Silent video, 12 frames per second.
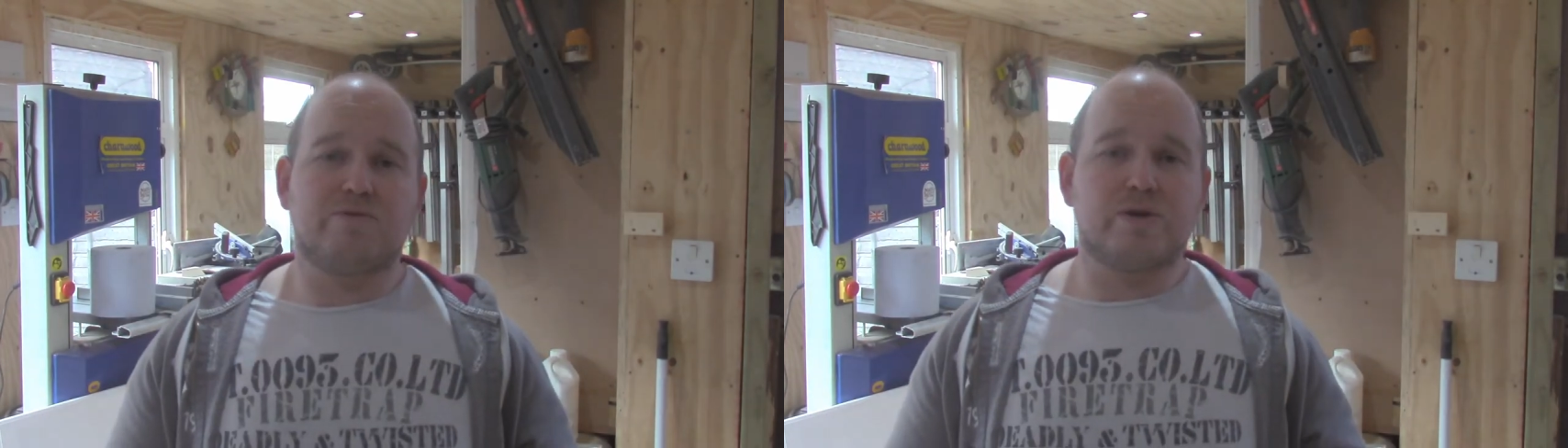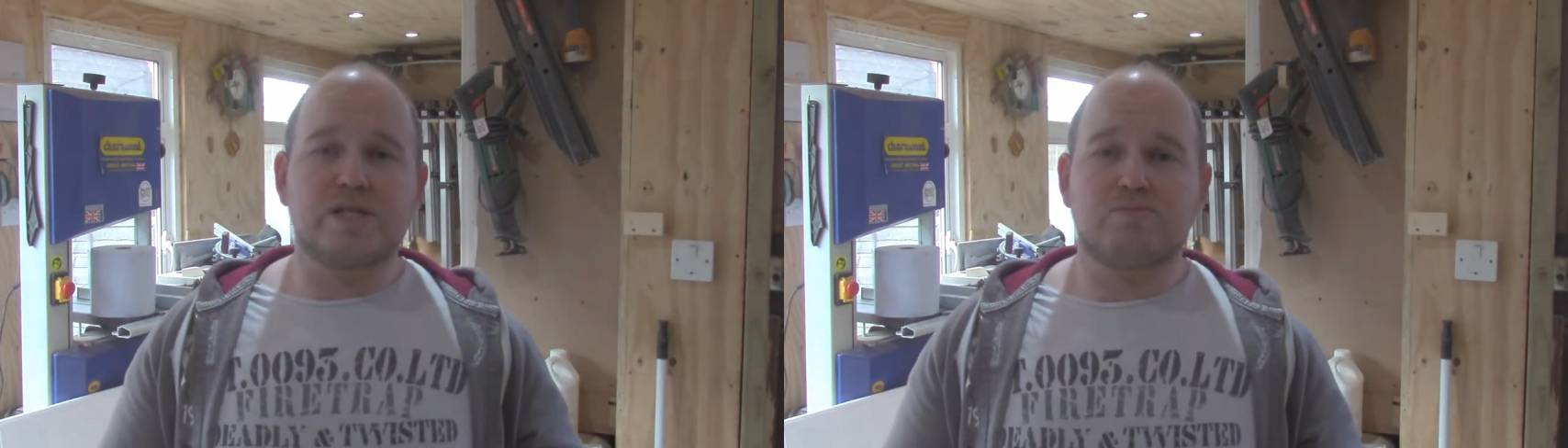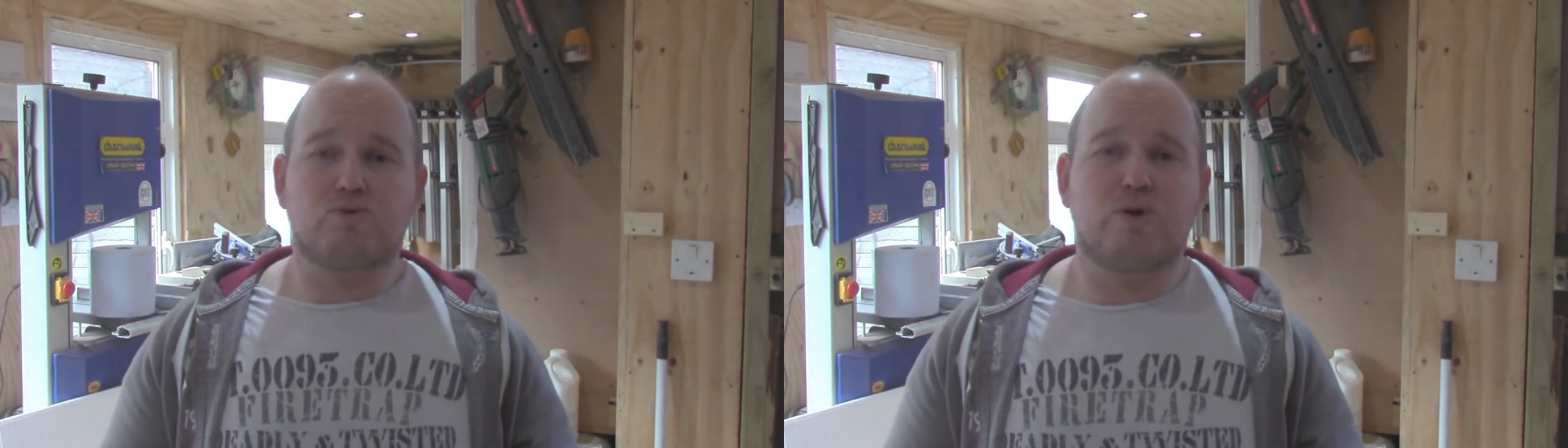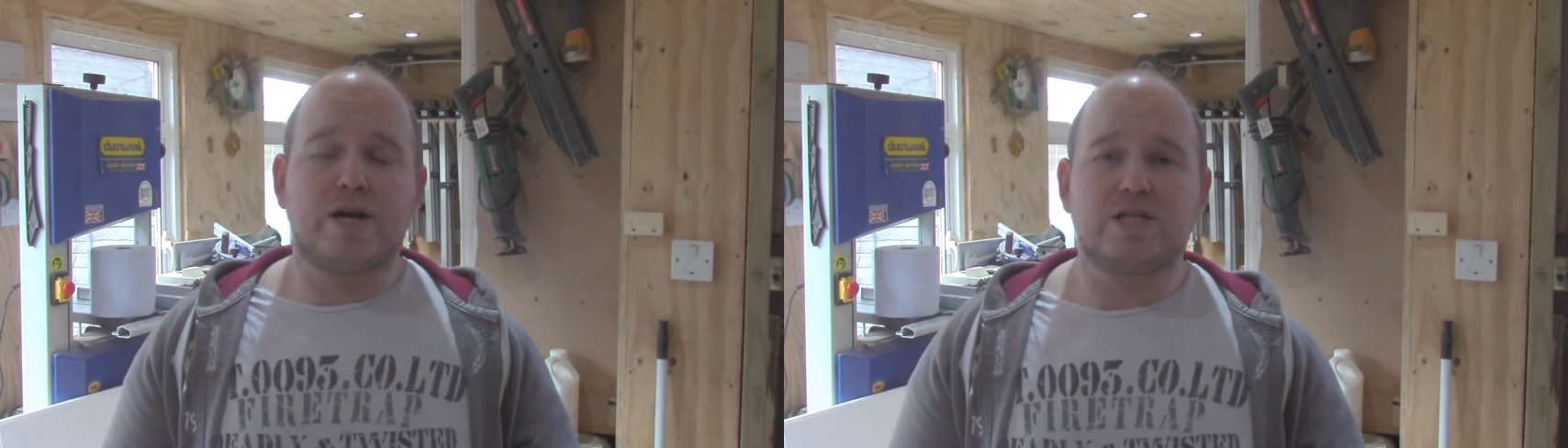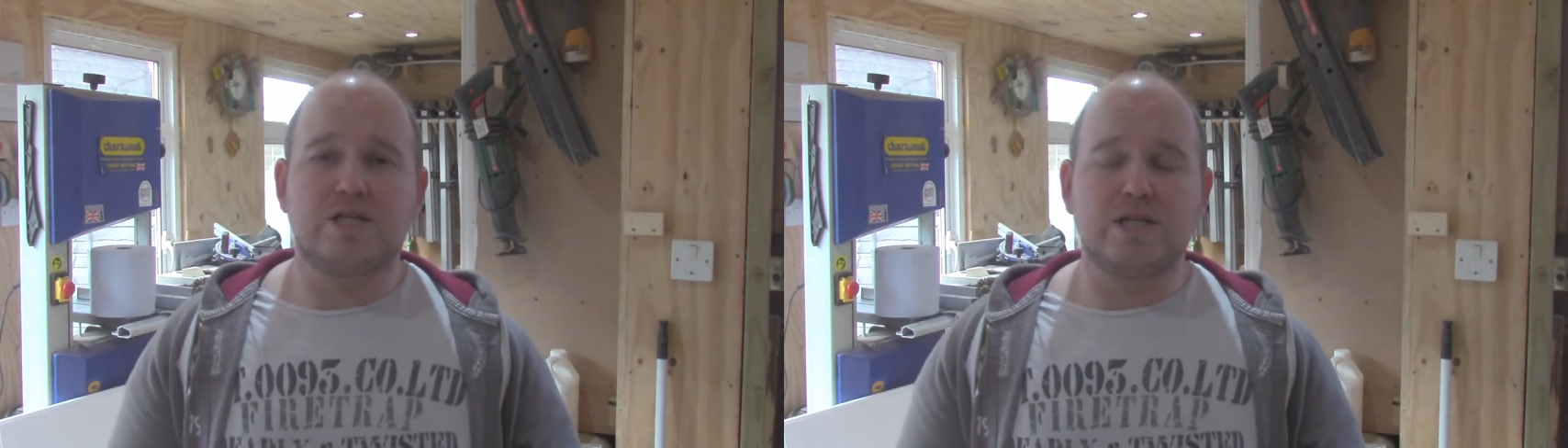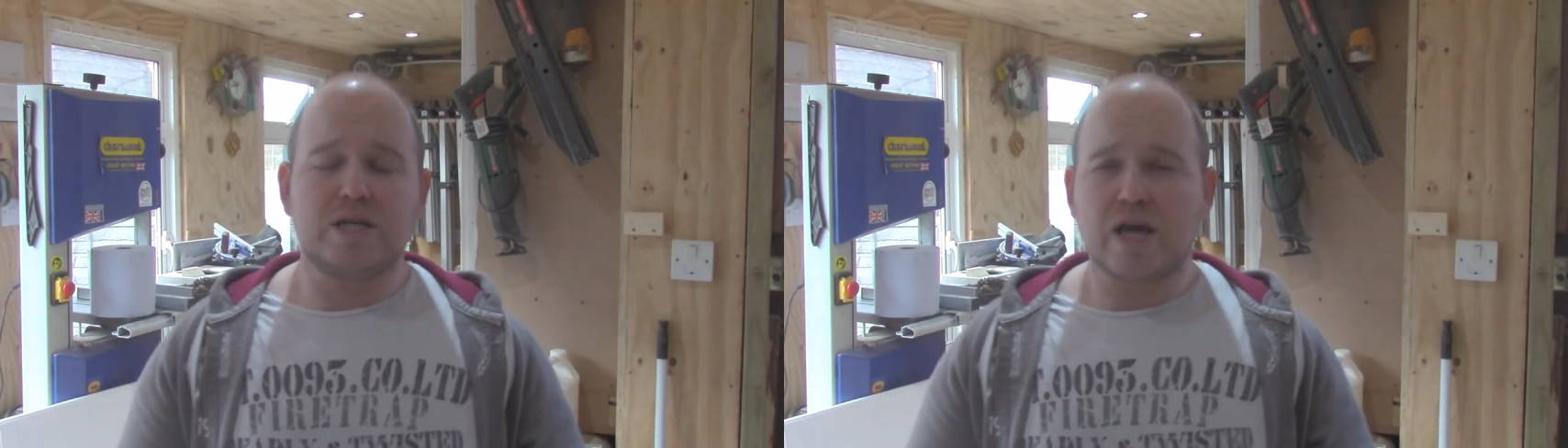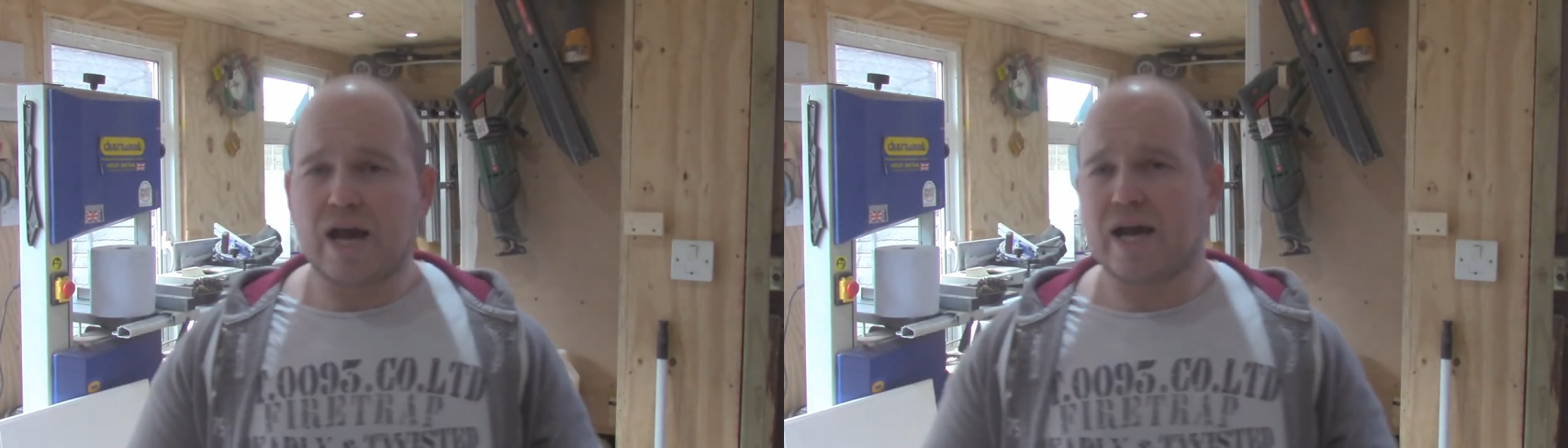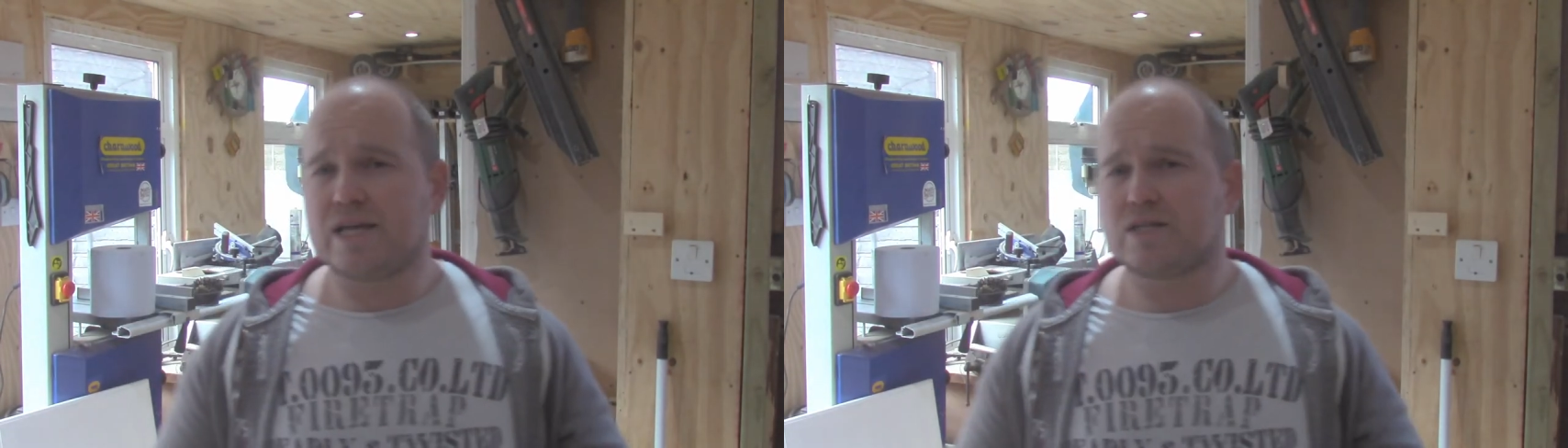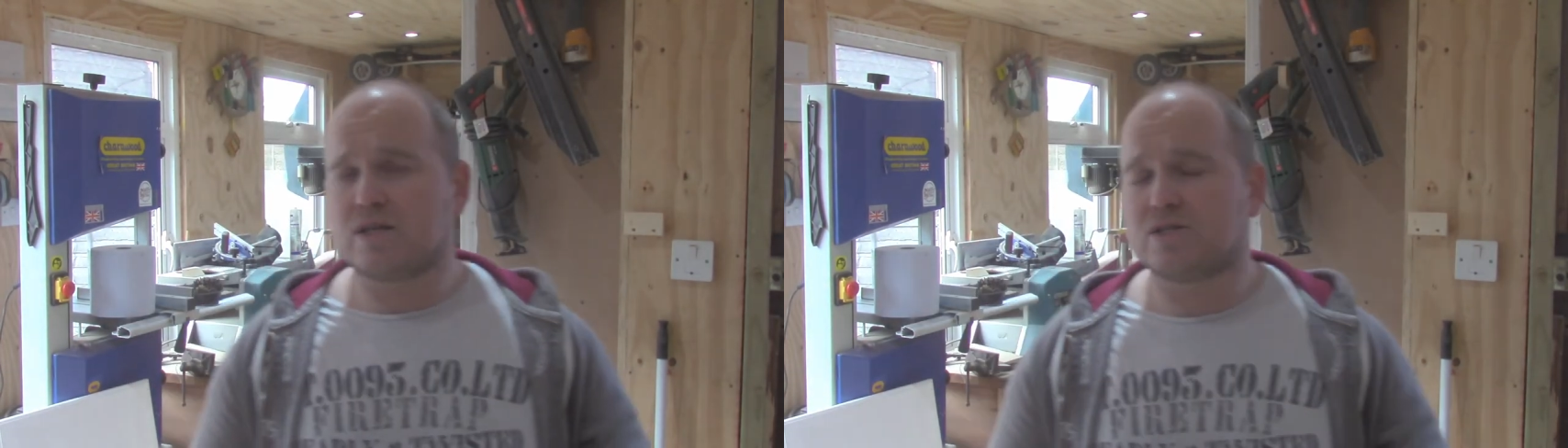for inspiration,
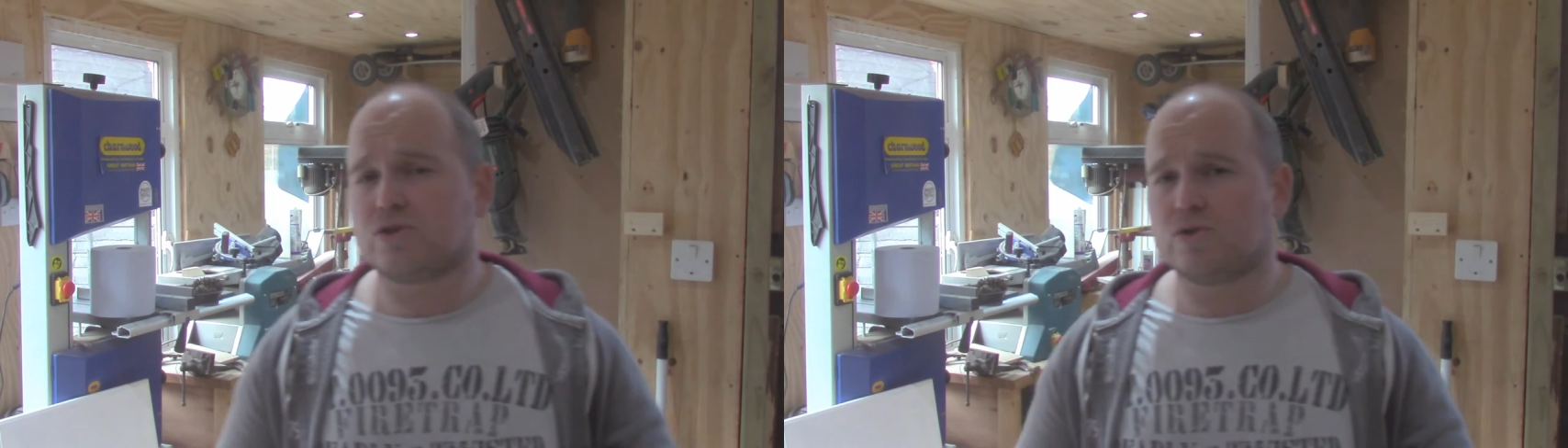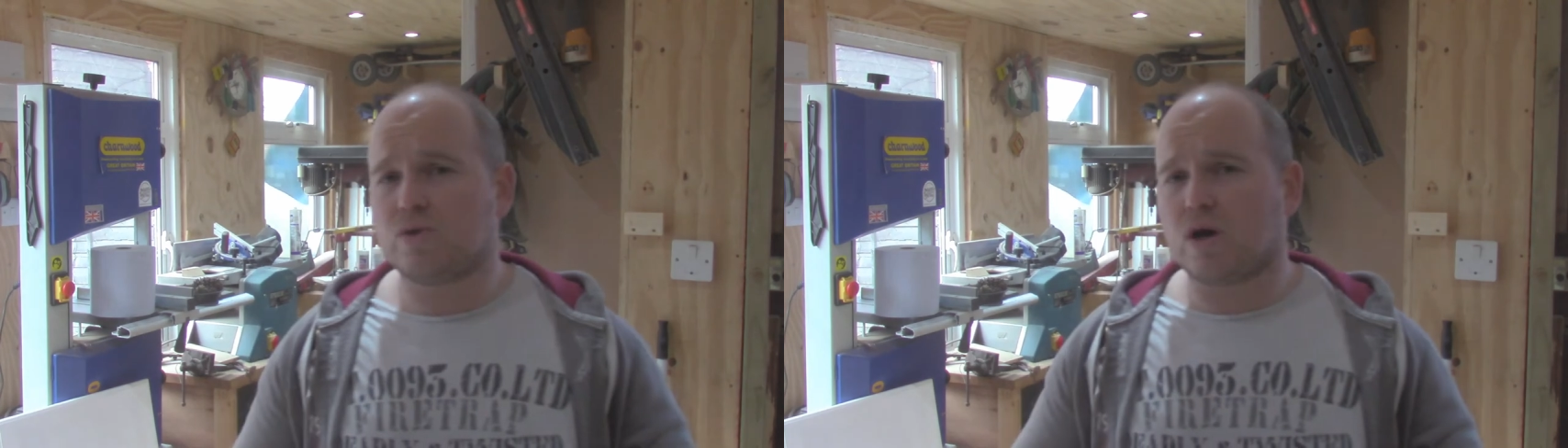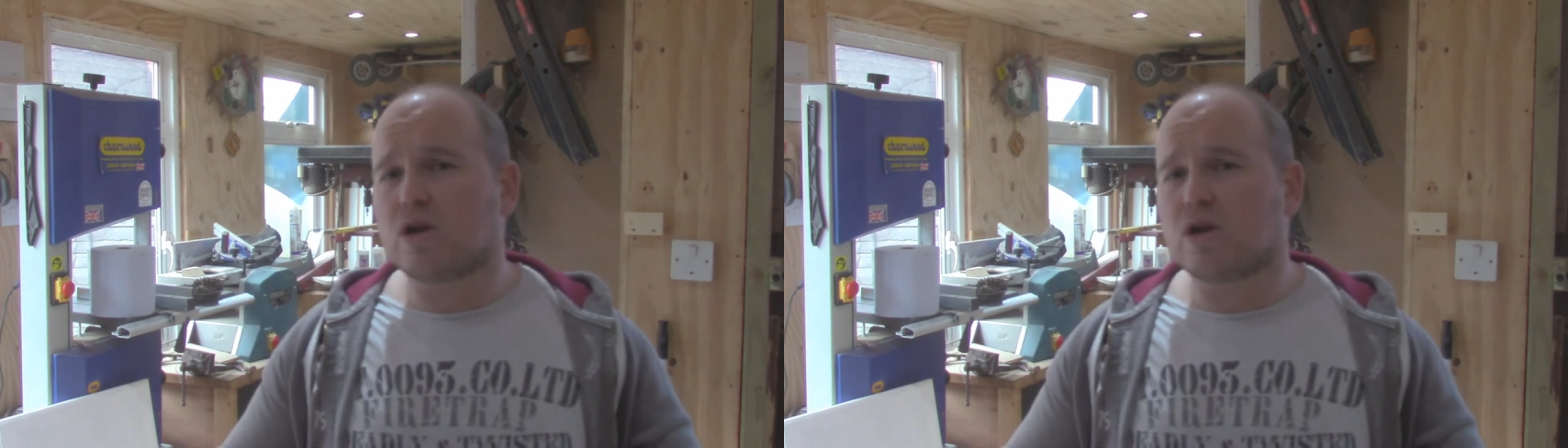as I do